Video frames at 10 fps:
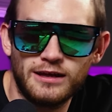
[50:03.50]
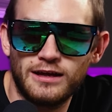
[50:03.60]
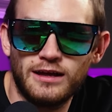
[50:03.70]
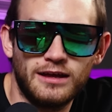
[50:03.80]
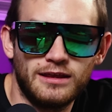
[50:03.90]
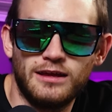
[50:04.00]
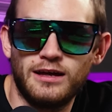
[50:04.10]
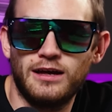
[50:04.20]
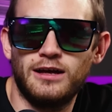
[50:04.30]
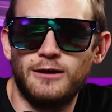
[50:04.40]
the
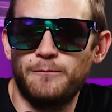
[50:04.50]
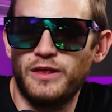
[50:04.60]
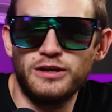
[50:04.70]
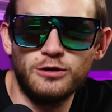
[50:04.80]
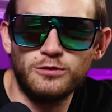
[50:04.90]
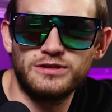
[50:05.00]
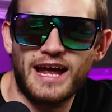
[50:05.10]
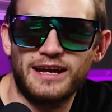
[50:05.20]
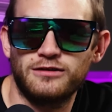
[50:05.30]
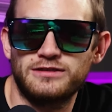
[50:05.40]
the the news
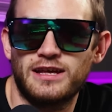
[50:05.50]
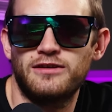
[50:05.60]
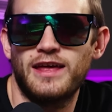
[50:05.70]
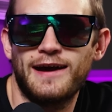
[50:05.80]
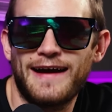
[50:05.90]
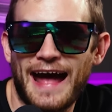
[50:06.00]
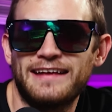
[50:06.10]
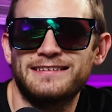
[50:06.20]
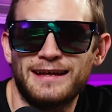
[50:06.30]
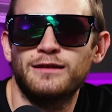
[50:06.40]
anchors that are there
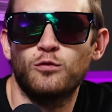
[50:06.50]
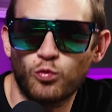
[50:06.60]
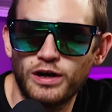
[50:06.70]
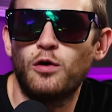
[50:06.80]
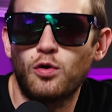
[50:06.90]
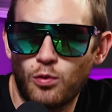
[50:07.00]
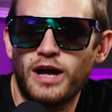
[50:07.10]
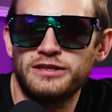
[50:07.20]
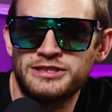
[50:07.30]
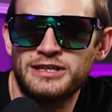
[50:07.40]
asking the real
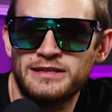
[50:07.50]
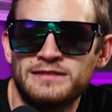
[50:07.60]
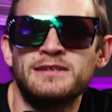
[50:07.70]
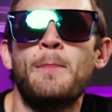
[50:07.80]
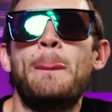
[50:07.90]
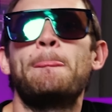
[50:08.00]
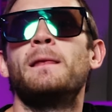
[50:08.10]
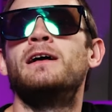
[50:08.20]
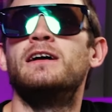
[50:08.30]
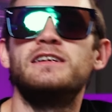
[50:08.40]
questions.
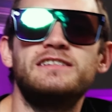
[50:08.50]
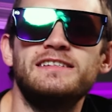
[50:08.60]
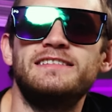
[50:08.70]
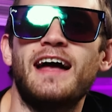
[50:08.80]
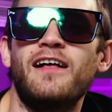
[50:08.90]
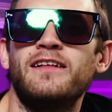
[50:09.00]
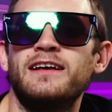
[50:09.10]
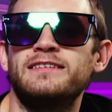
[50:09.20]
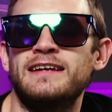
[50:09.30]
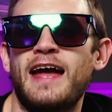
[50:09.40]
She's telling
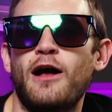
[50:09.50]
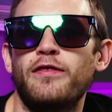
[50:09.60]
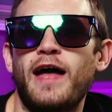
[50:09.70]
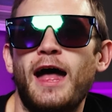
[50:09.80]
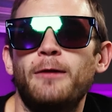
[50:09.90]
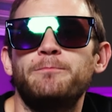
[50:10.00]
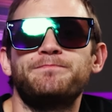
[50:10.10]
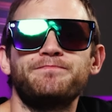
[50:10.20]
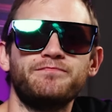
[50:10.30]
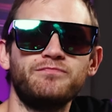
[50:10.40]
us now that
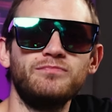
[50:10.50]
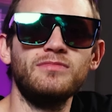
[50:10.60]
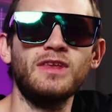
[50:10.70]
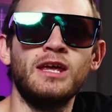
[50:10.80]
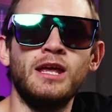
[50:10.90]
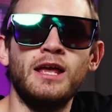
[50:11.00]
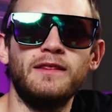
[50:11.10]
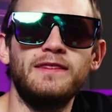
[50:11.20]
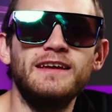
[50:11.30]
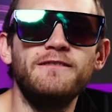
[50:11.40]

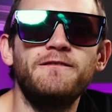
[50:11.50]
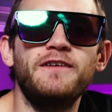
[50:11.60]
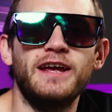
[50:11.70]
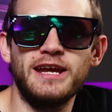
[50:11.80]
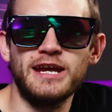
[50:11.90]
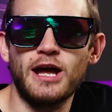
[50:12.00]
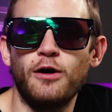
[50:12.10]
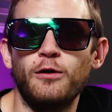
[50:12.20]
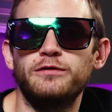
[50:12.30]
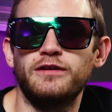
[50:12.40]
the
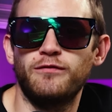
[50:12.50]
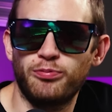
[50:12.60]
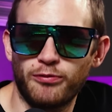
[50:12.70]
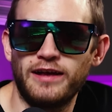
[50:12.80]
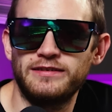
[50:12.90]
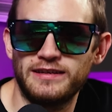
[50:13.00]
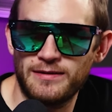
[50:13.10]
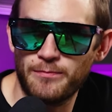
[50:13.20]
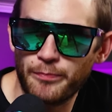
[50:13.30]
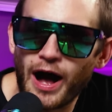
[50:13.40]
videos of
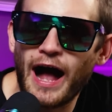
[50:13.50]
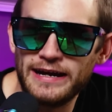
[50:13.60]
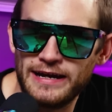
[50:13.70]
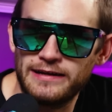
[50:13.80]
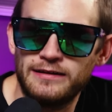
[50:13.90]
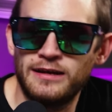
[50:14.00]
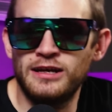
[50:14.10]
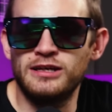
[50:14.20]
President Biden